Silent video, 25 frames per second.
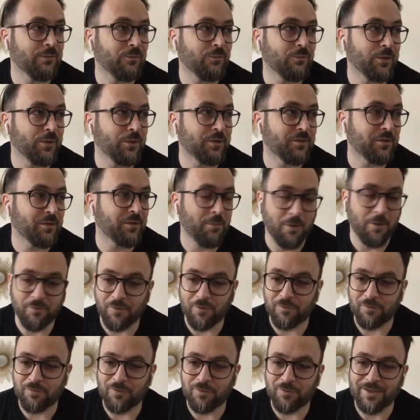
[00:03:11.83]
with some of
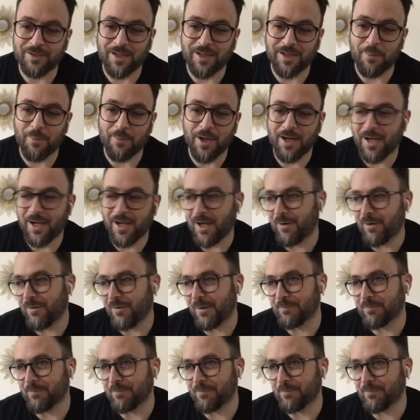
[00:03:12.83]
the free time I
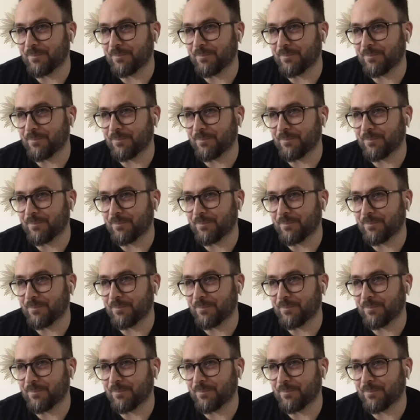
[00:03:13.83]
have.